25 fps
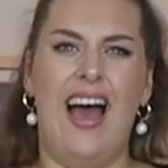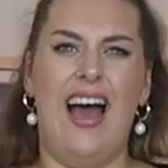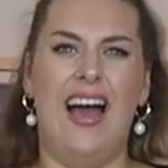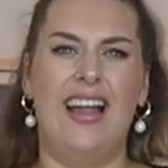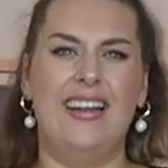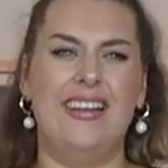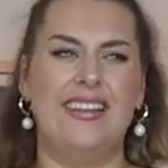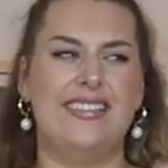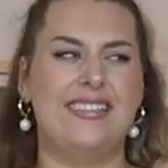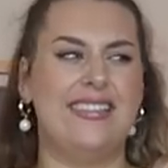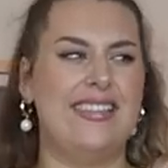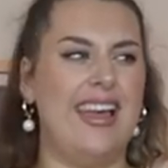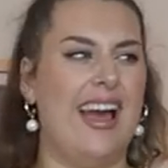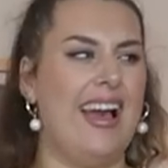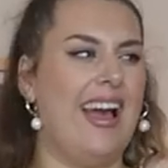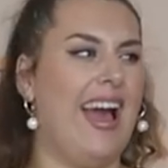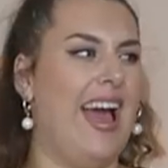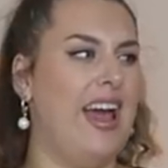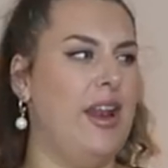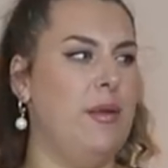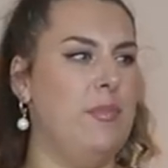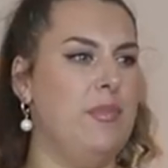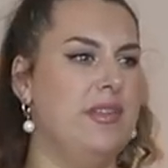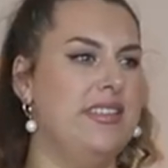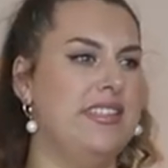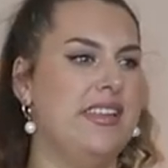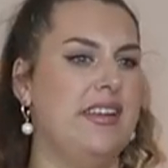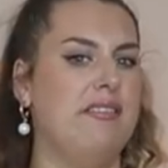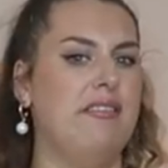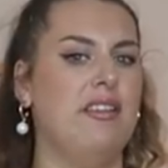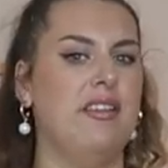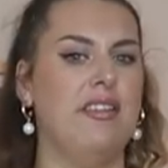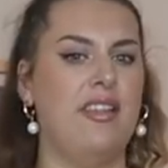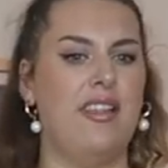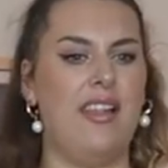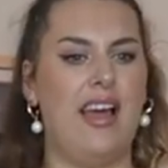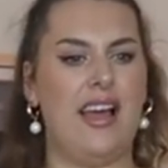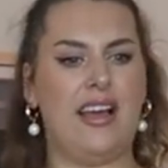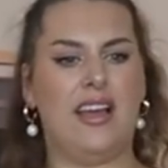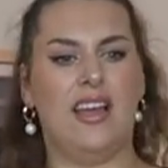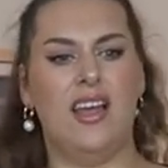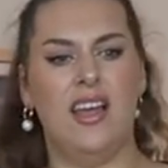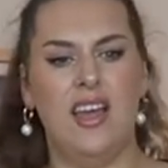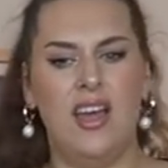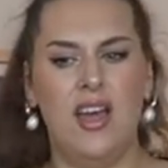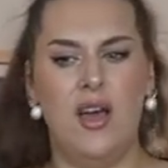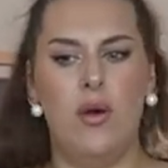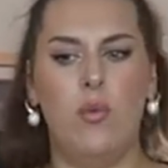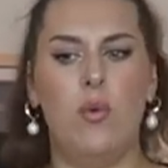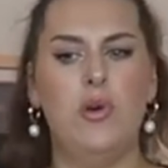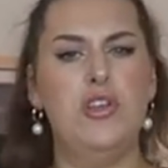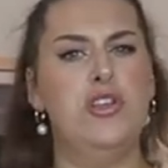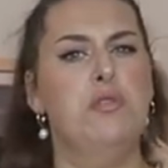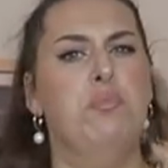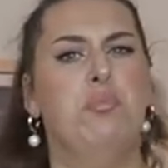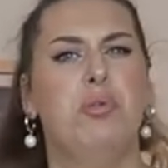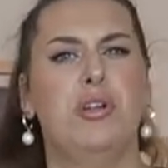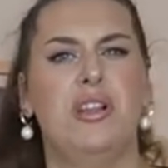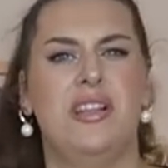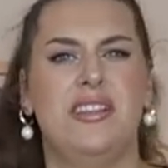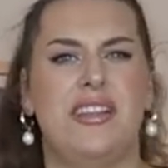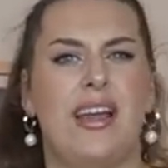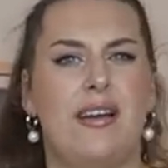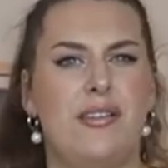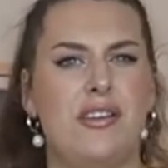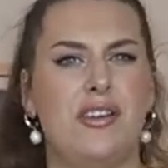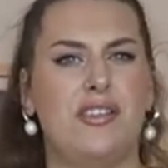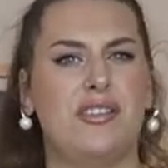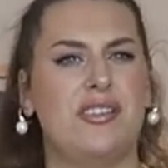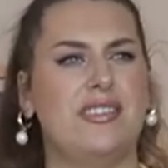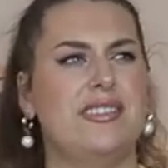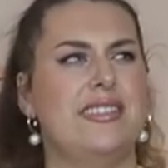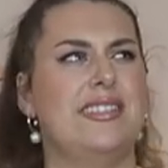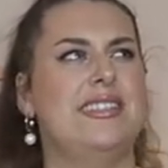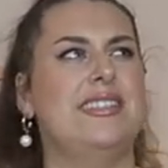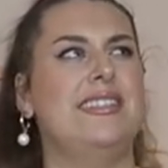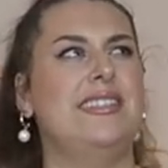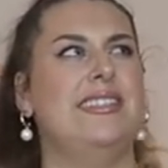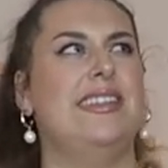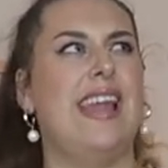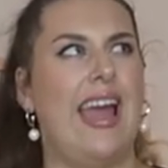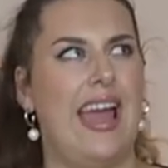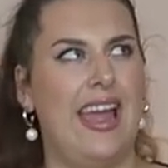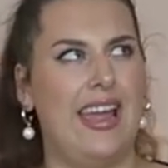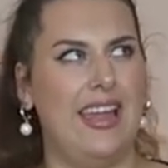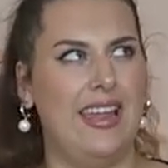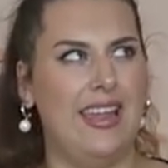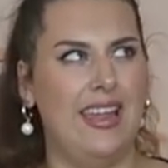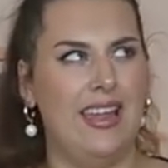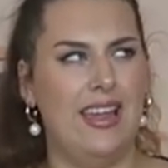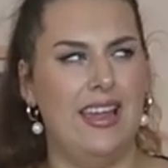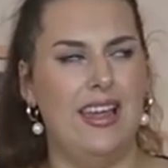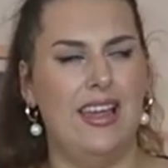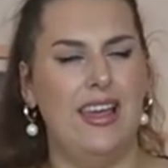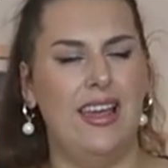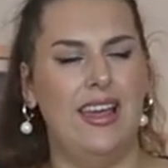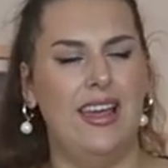And it's that kind of material that like, when you pull it down, it doesn't stay.